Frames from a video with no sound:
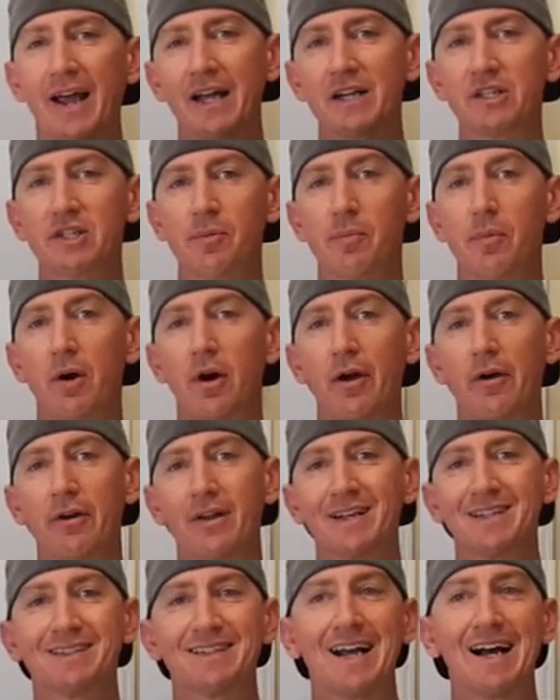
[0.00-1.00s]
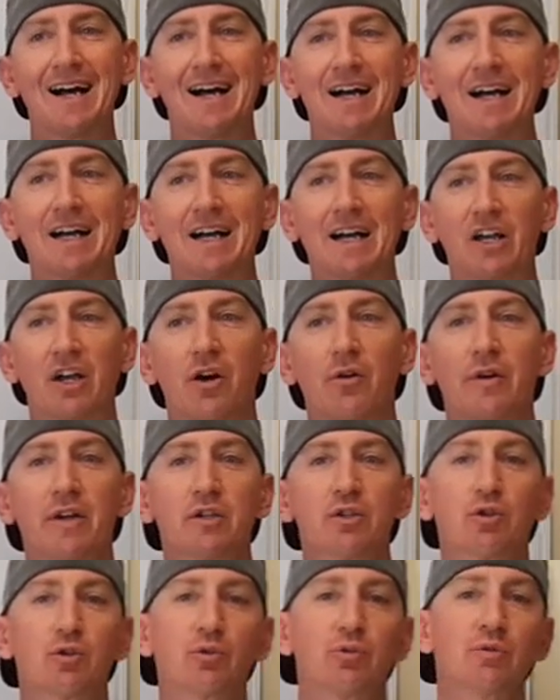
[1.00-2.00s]
antibiotics are going
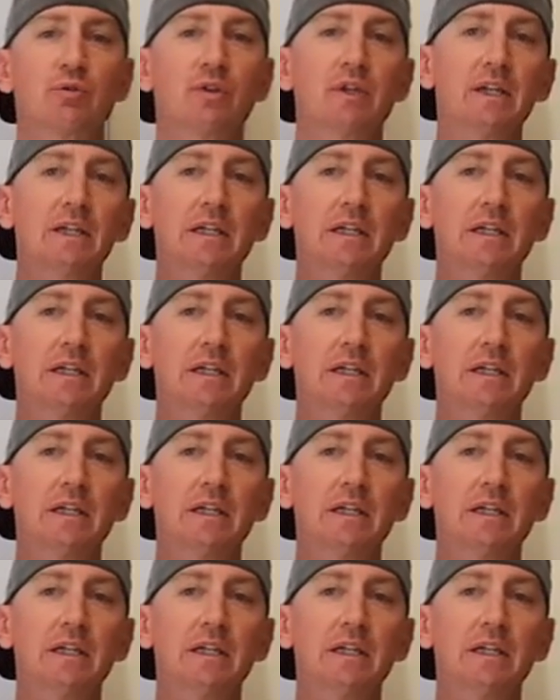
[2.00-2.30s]
to